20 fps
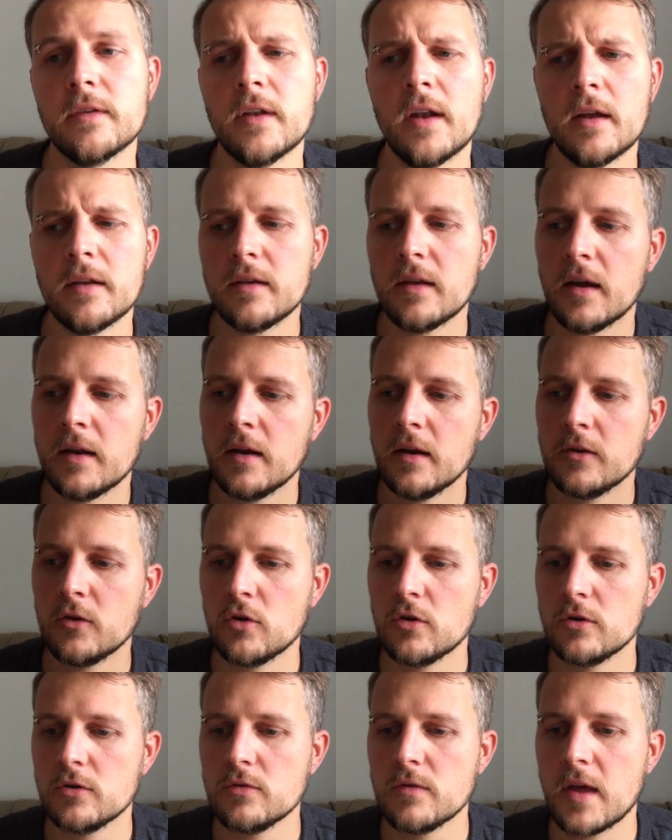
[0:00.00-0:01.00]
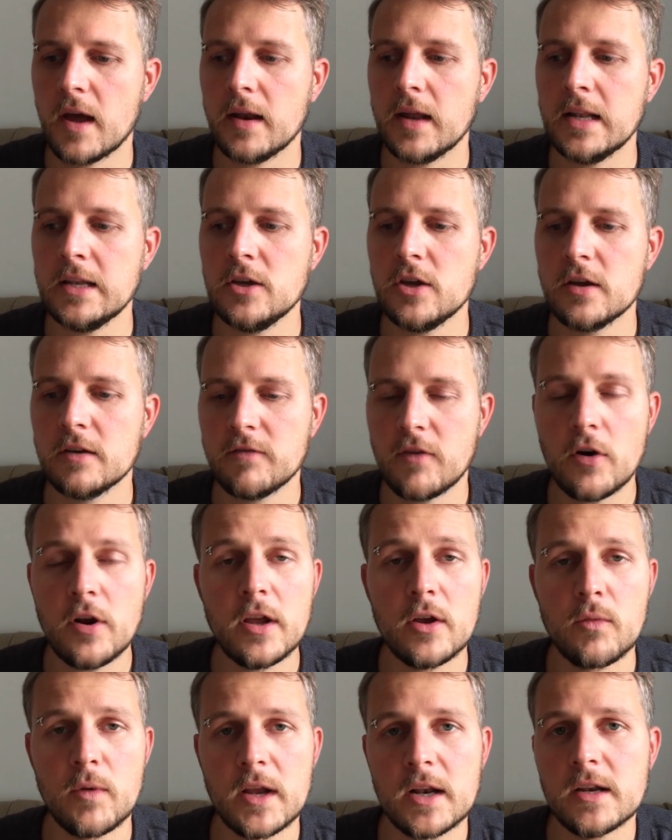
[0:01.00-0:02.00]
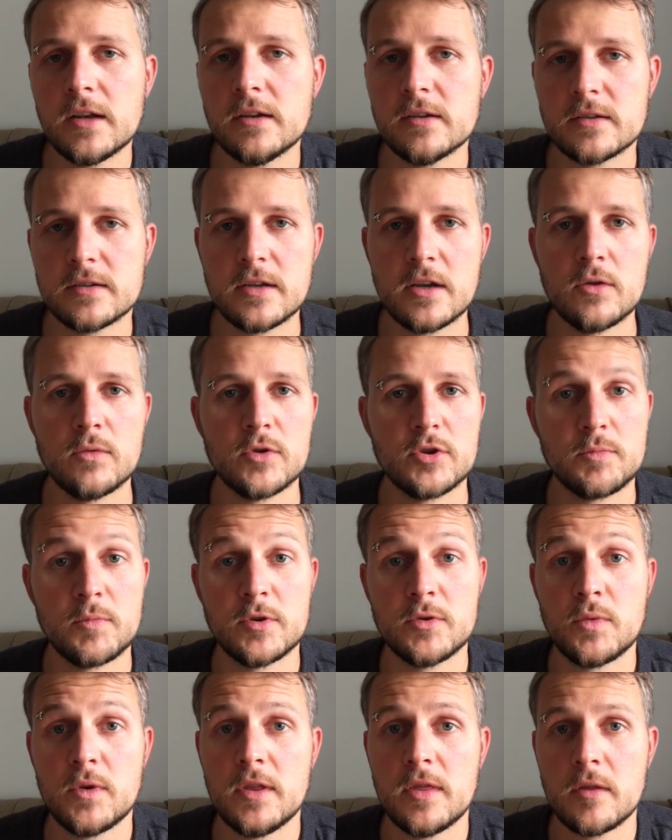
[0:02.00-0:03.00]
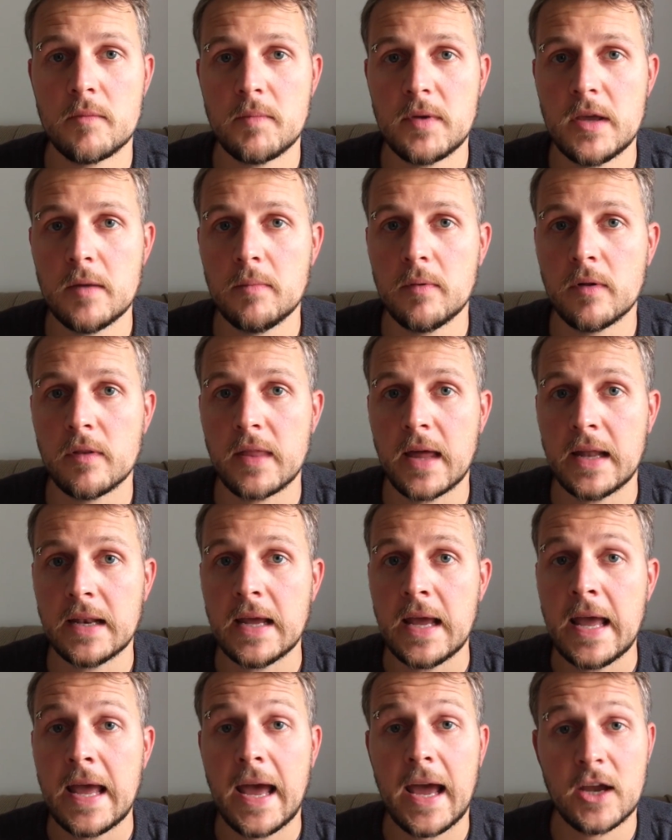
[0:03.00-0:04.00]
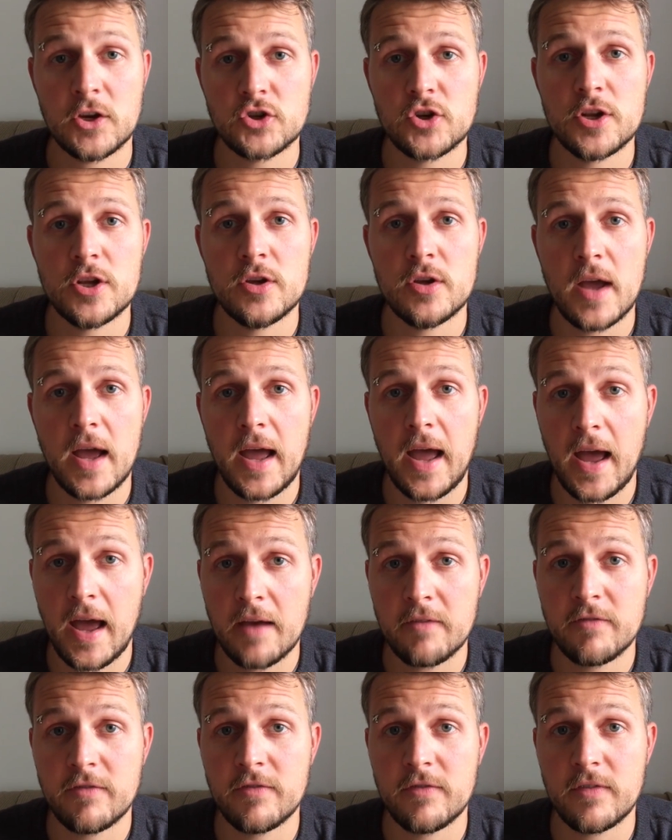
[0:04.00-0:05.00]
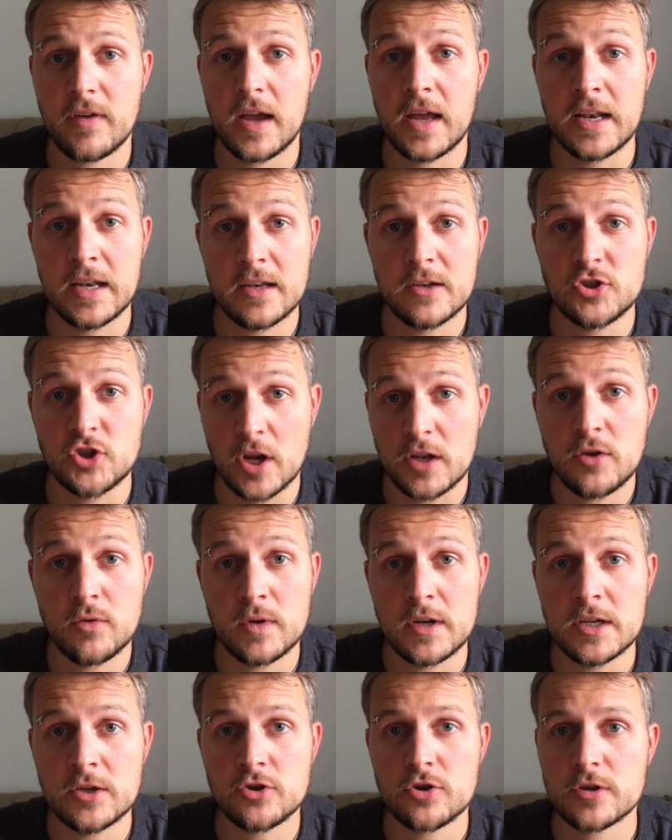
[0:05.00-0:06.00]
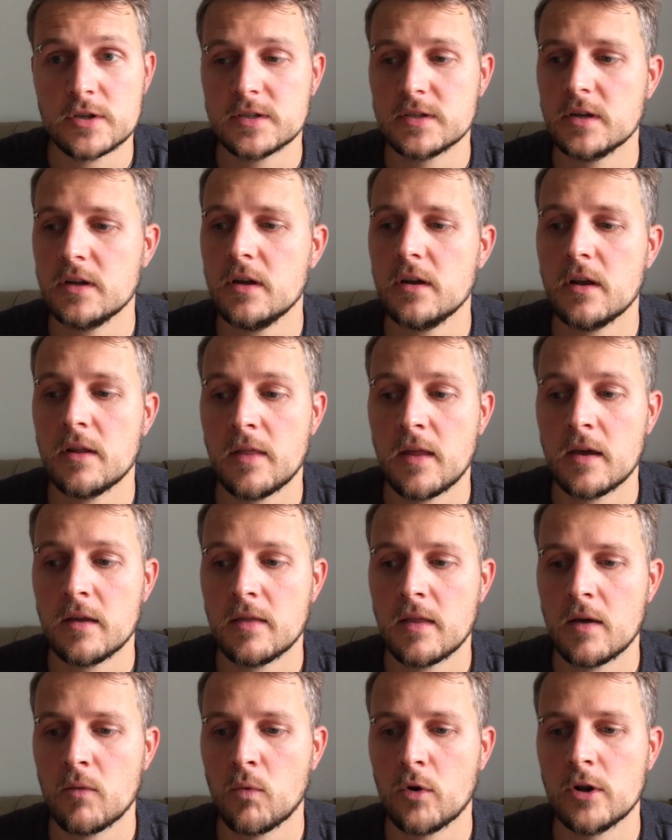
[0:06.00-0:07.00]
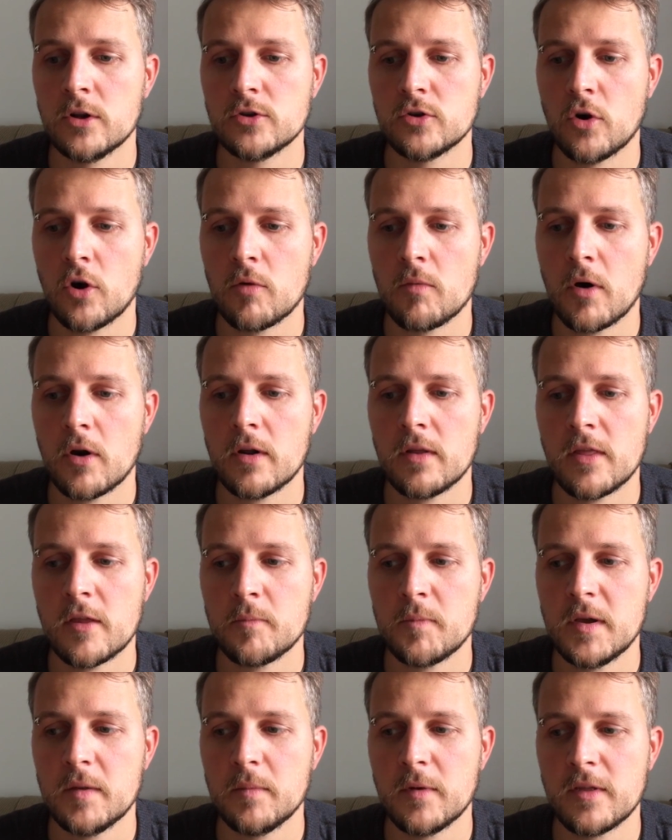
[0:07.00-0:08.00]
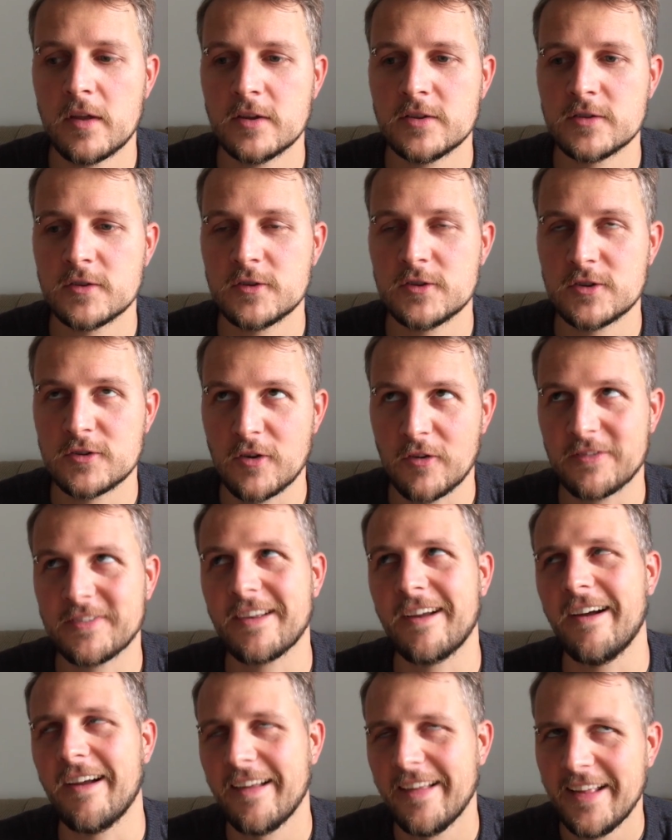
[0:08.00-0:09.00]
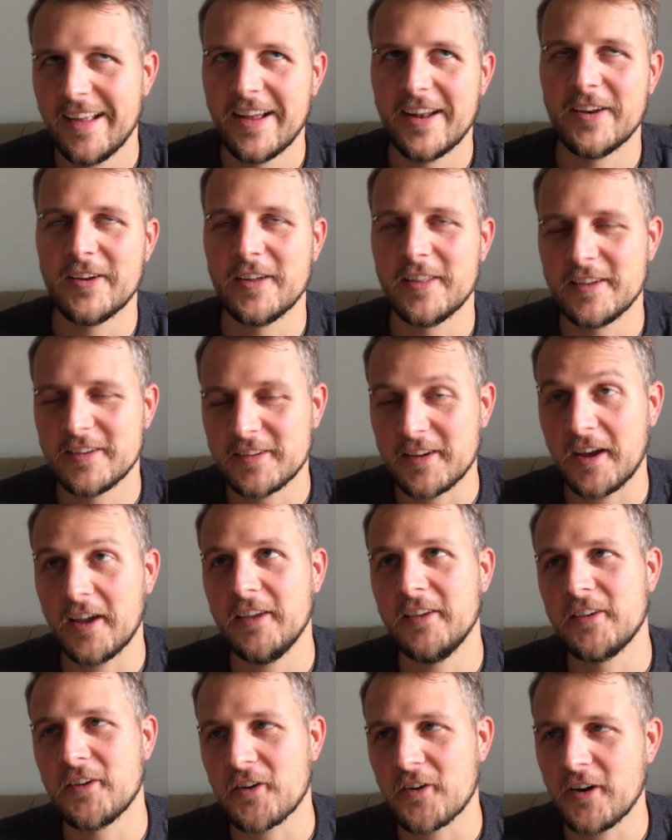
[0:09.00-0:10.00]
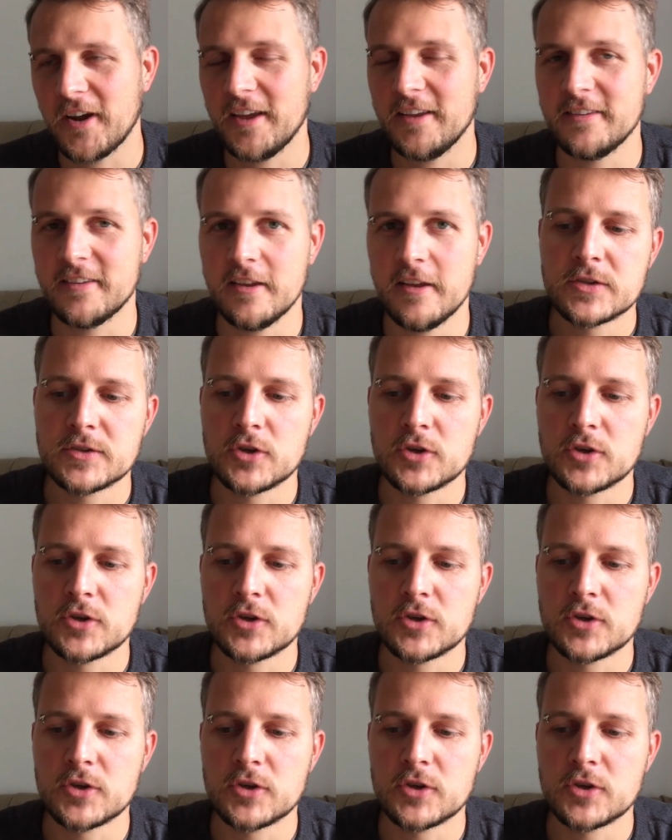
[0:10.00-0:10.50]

And I don't do that. And you can very quickly distinguish between the people that actually have a genuine interest in it and they want to talk about it, and the people that sort of just go, oh, look at this guy, he's crazy.